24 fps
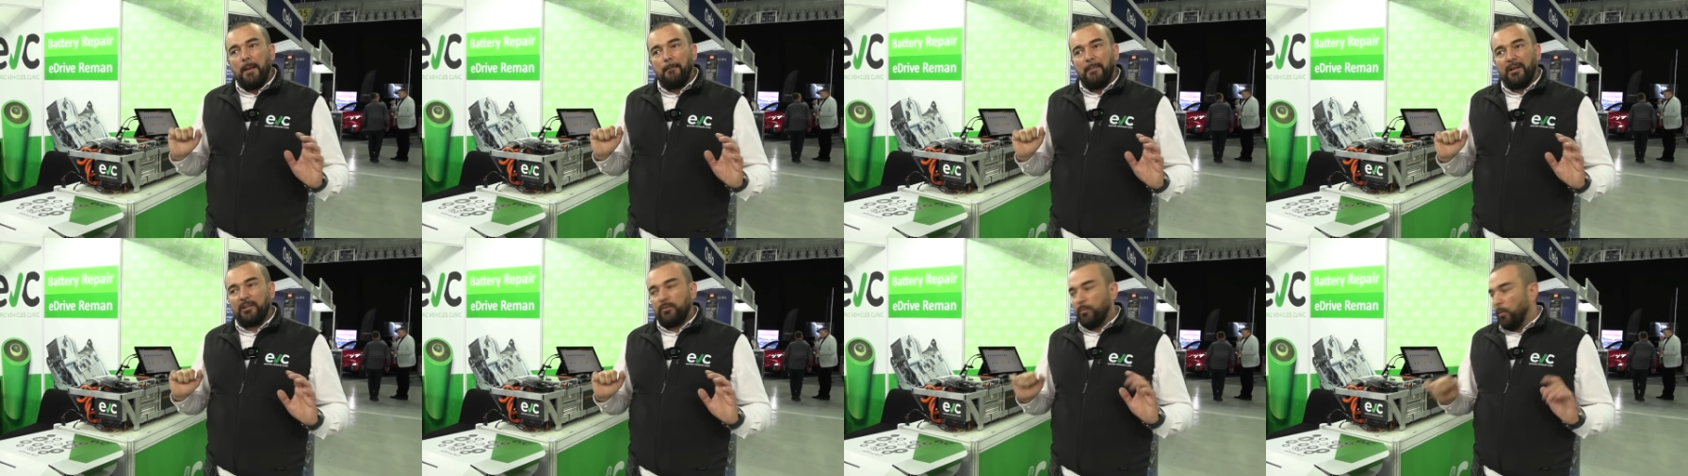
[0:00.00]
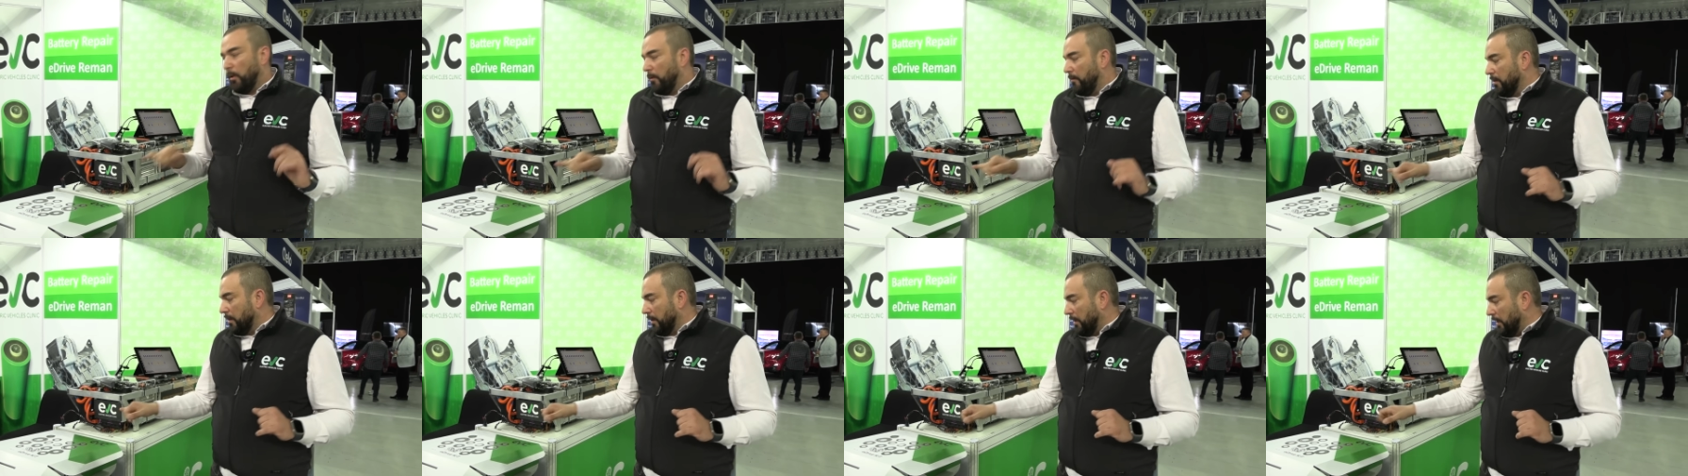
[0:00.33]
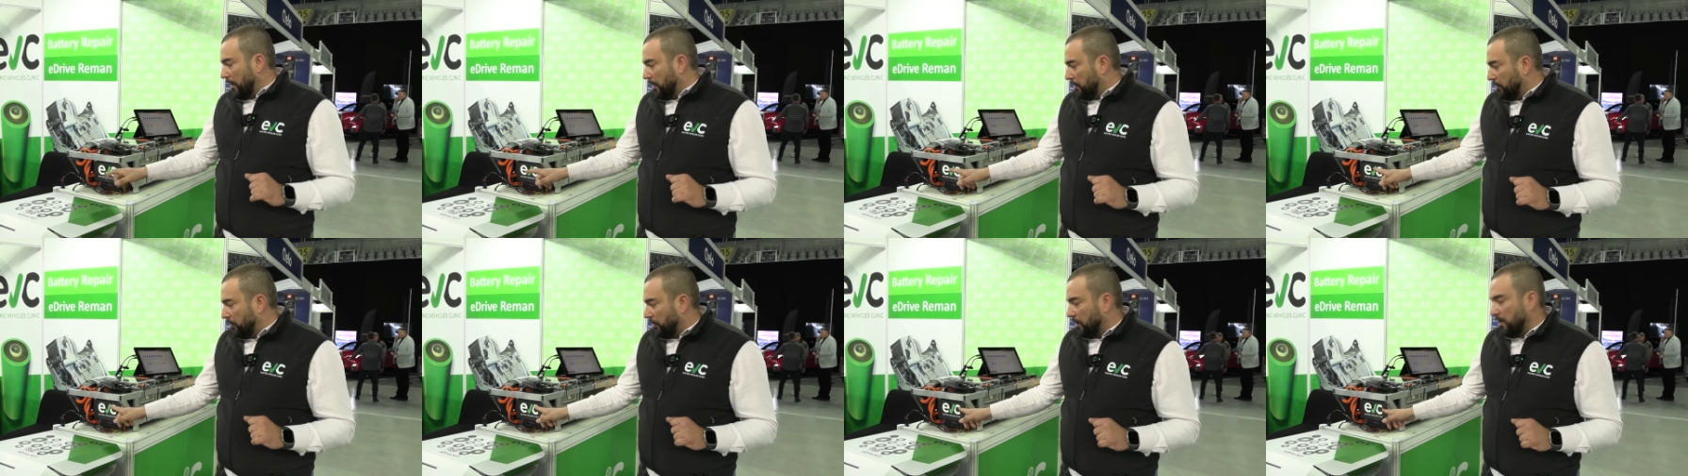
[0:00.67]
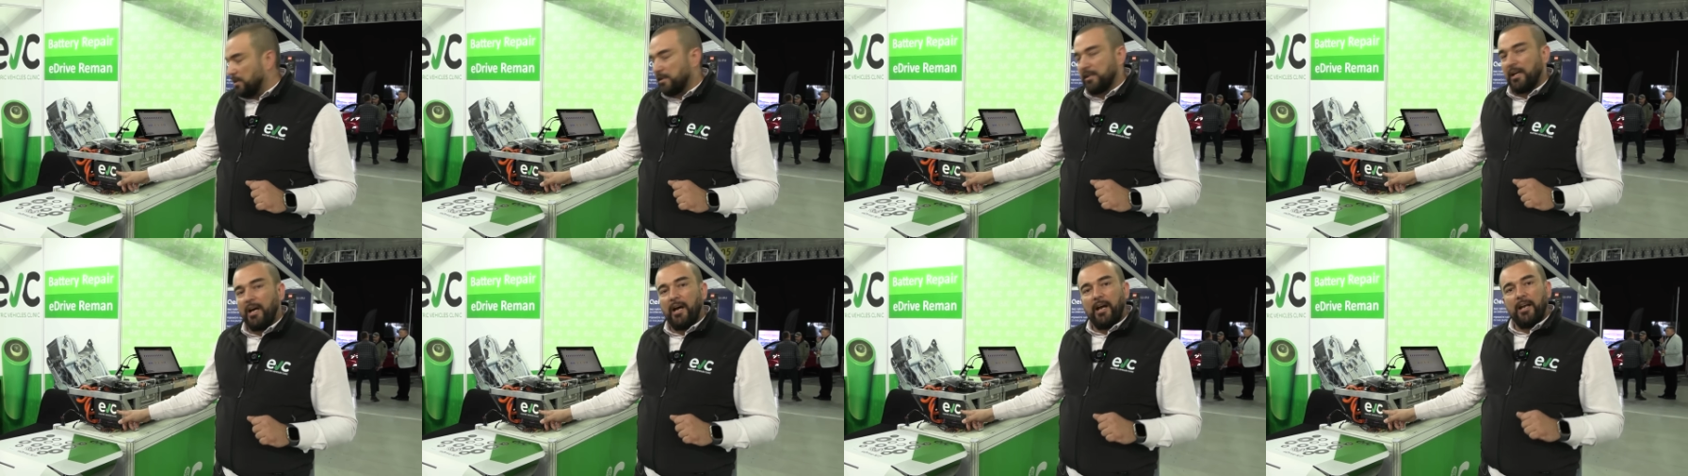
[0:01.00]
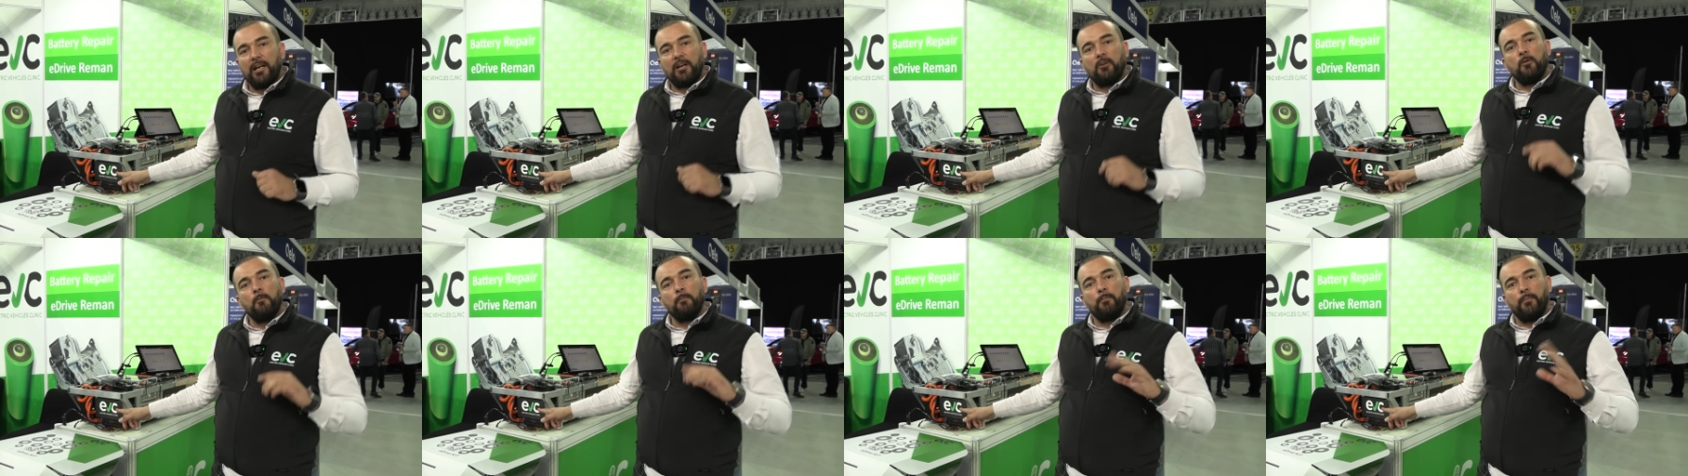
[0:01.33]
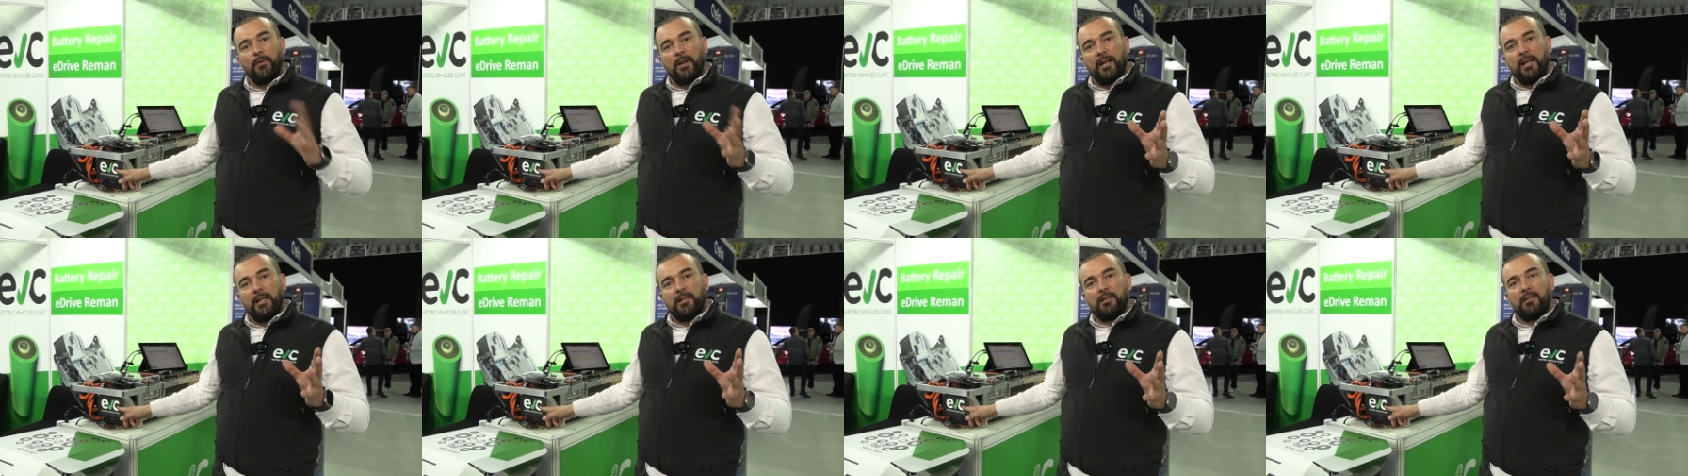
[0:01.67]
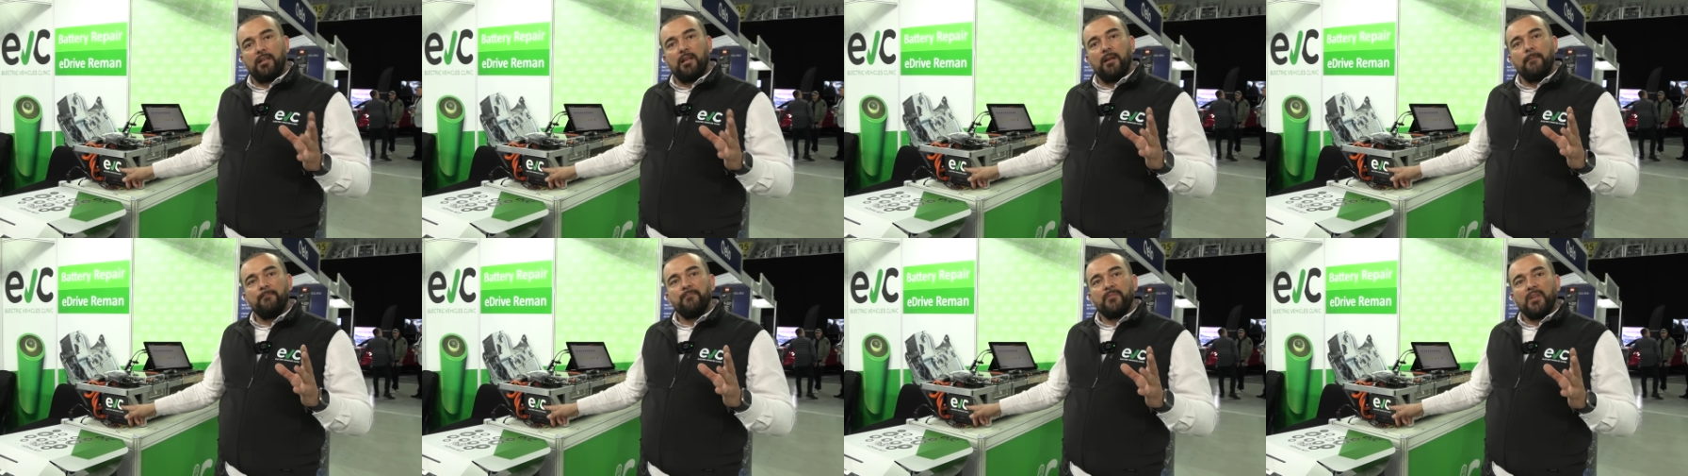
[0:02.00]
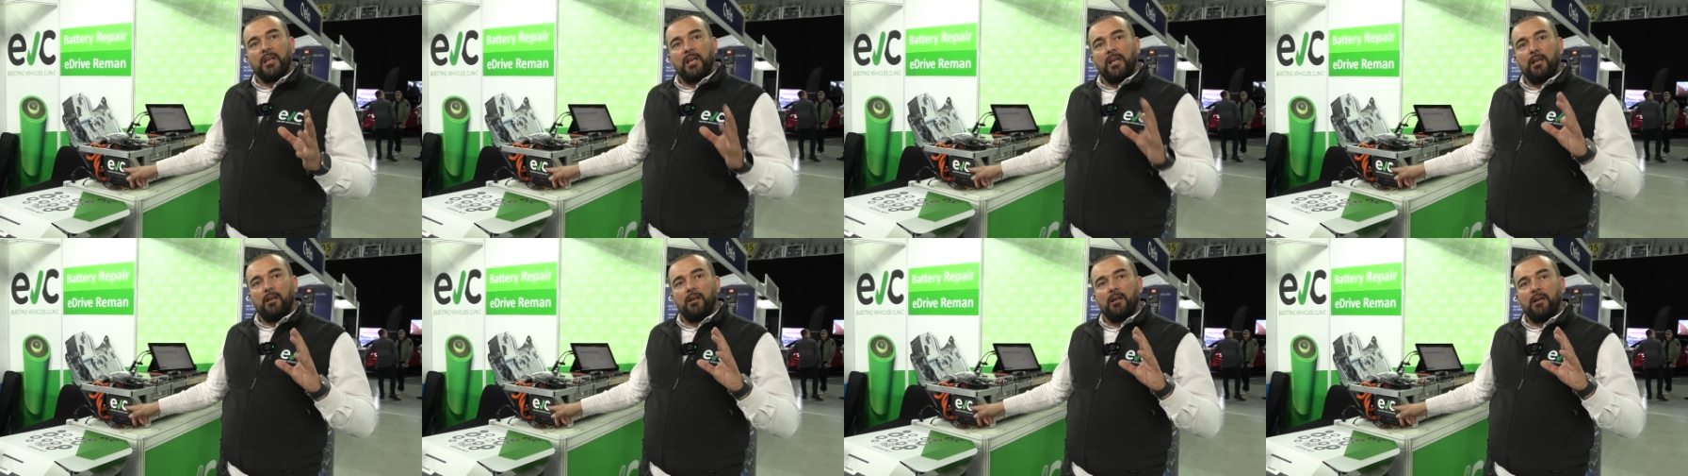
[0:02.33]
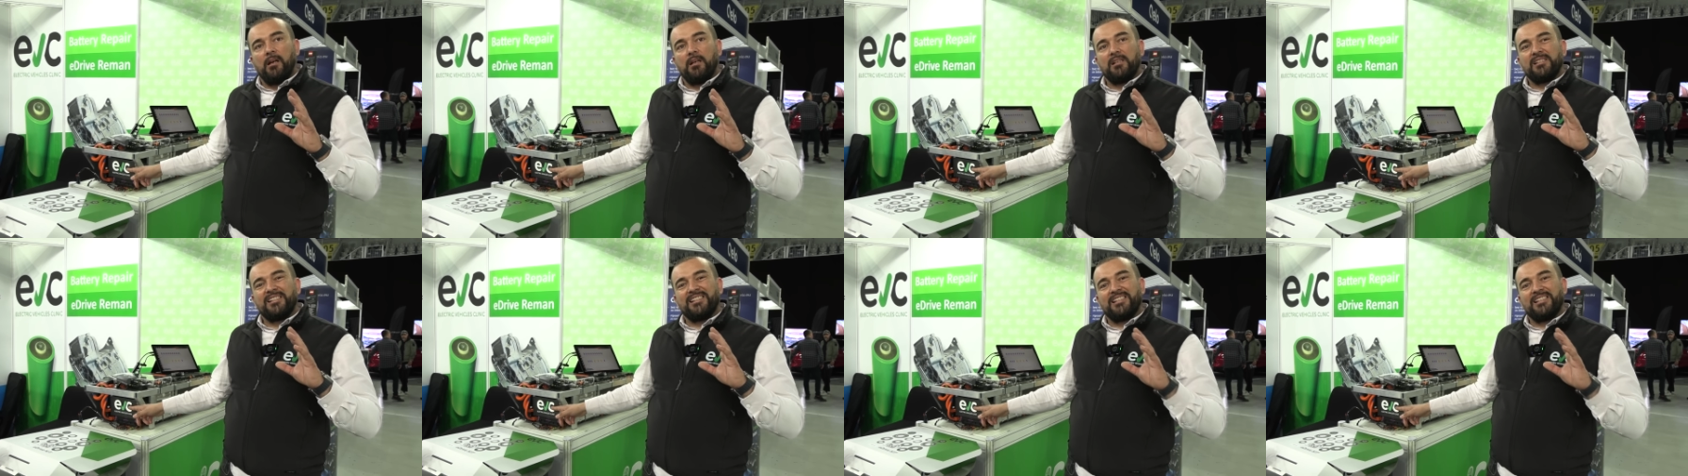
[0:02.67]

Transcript: but we will need to design complete uh,